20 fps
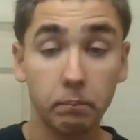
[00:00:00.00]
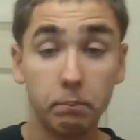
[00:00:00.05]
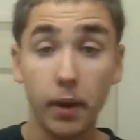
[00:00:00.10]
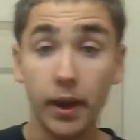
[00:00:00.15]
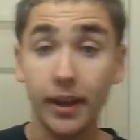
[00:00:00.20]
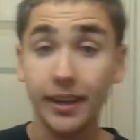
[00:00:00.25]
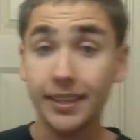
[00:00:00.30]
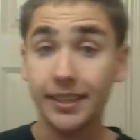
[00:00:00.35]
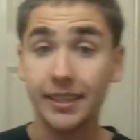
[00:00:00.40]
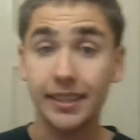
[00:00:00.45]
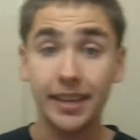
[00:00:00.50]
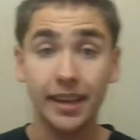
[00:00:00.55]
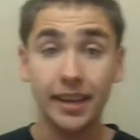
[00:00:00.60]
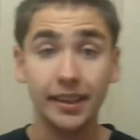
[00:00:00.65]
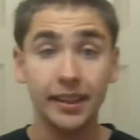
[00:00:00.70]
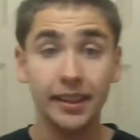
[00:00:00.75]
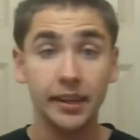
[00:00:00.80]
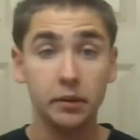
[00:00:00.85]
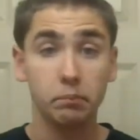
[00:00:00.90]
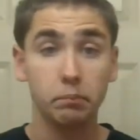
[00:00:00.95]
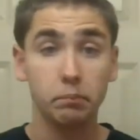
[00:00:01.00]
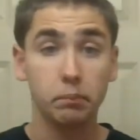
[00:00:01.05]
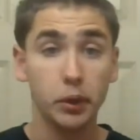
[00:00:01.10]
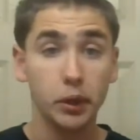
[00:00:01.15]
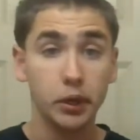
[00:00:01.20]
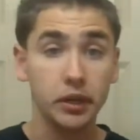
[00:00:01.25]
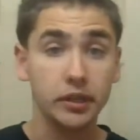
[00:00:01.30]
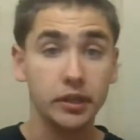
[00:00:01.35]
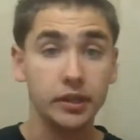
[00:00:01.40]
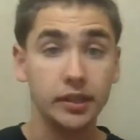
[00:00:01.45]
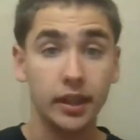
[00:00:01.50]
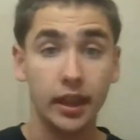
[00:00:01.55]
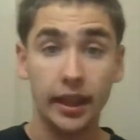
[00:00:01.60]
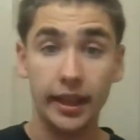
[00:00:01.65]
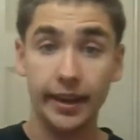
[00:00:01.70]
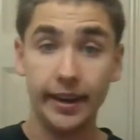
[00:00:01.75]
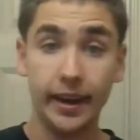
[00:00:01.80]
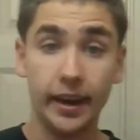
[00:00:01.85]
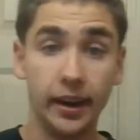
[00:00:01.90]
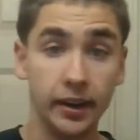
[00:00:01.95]
best-selling books
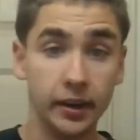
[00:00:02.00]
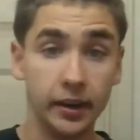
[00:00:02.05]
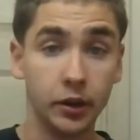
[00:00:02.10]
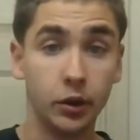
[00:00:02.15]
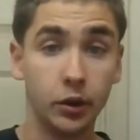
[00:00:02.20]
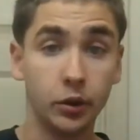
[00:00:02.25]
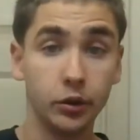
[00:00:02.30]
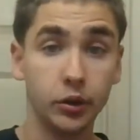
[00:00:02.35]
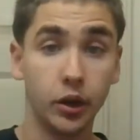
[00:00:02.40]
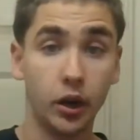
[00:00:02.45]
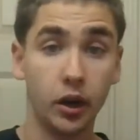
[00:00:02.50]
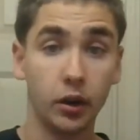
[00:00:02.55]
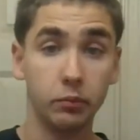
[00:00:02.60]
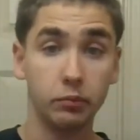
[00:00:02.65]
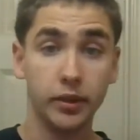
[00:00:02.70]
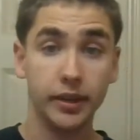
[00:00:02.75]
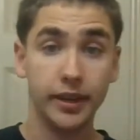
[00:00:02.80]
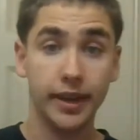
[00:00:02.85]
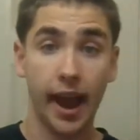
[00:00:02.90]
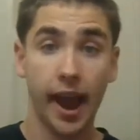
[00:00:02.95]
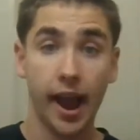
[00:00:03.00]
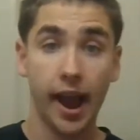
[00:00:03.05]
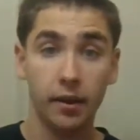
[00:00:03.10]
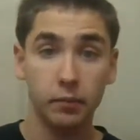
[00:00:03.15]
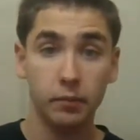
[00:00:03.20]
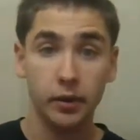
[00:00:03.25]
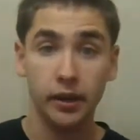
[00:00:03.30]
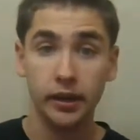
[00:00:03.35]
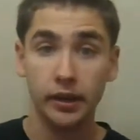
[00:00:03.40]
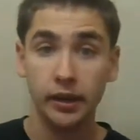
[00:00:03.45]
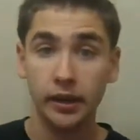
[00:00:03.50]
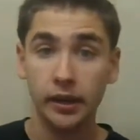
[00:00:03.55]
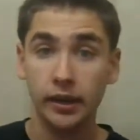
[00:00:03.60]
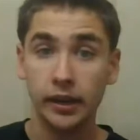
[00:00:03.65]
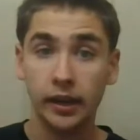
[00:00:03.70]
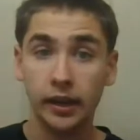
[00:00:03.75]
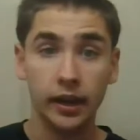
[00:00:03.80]
like Uncle Tom's Cabin,